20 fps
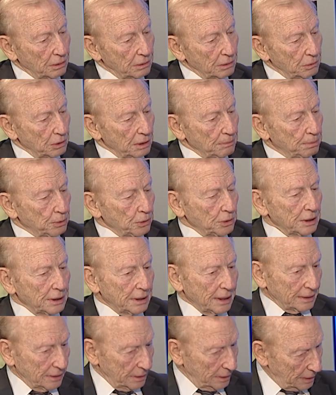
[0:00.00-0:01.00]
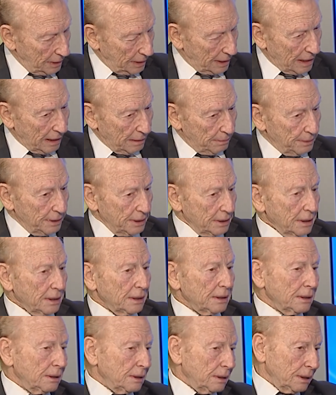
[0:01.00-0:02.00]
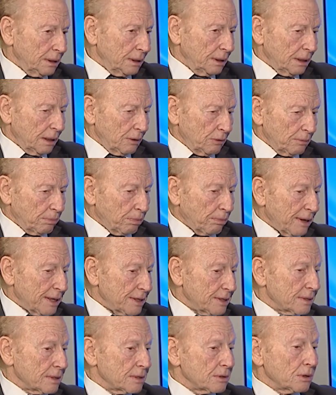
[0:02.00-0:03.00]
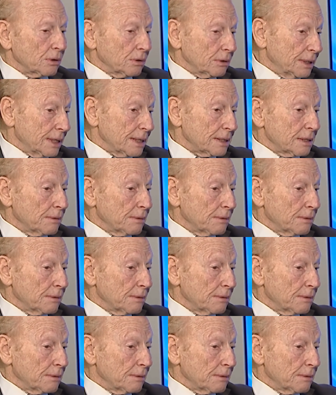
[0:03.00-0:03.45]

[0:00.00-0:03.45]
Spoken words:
we put it under the carpet, and our press told us,